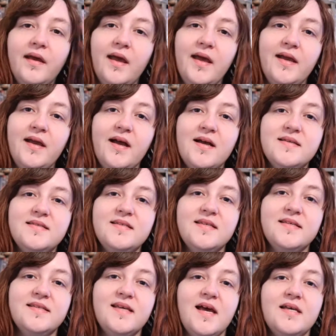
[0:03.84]
Hey guys,
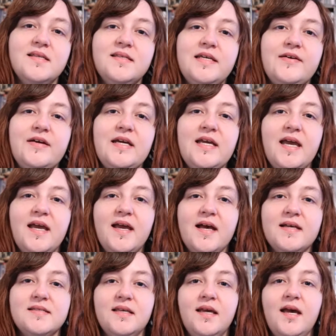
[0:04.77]
it's Kaz here, aka
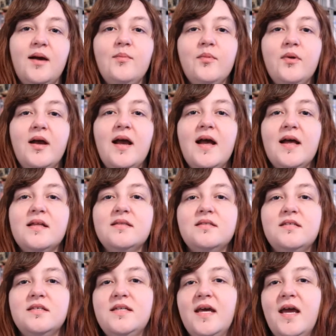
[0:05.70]
Cats and Camera, and
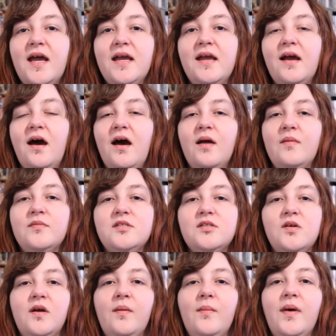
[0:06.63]
today I'm
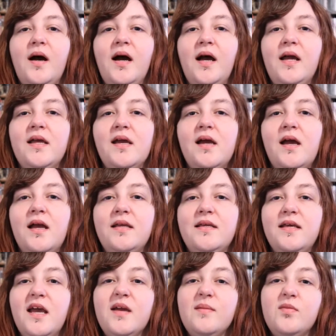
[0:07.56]
doing my
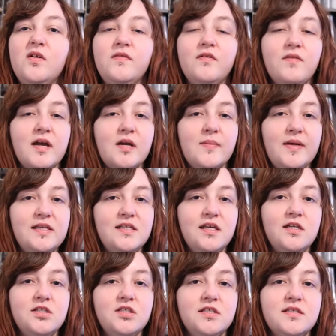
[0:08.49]
gay movie
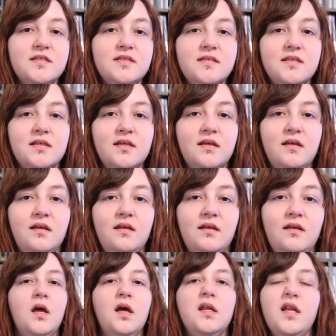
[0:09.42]
recommendations.
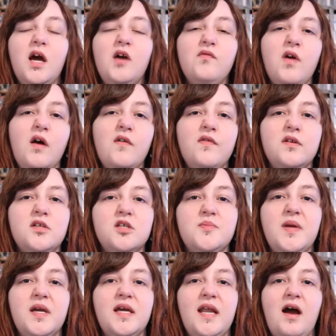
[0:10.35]
Now, rather than
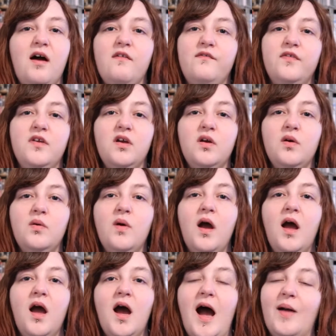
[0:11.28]
just picking out a few,
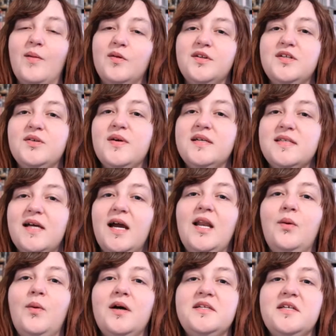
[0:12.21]
I'm going to do
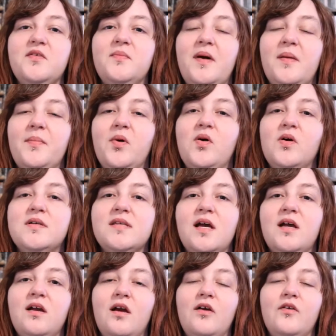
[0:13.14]
exactly what I do with my books
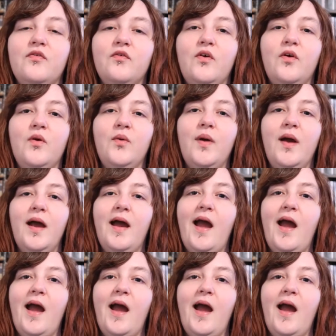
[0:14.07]
and go through